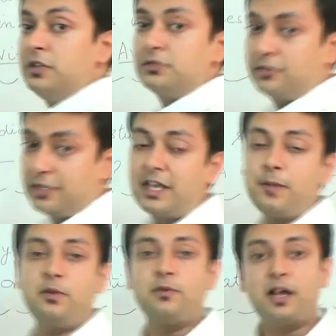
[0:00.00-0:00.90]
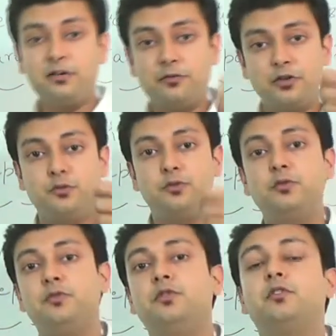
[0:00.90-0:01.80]
So this can be valid for you
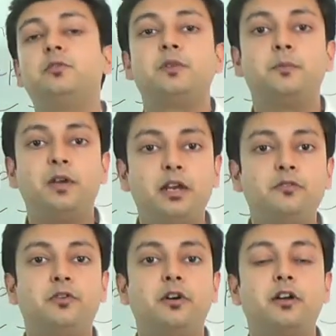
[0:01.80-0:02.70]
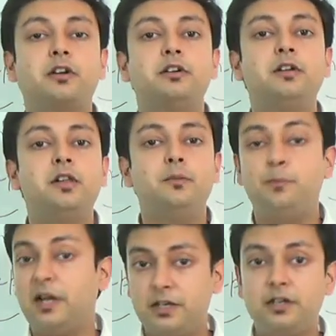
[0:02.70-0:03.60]
too if you are preparing for uh,
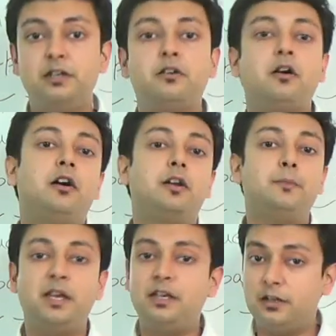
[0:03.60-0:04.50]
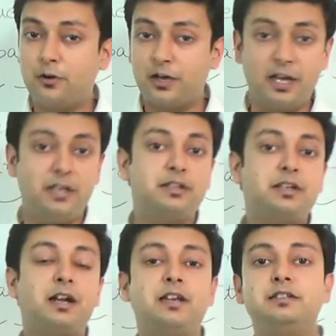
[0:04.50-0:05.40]
medical or many or any
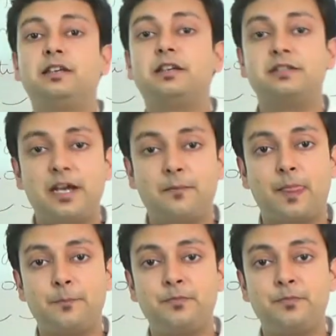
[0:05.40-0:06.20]
other high stake exam.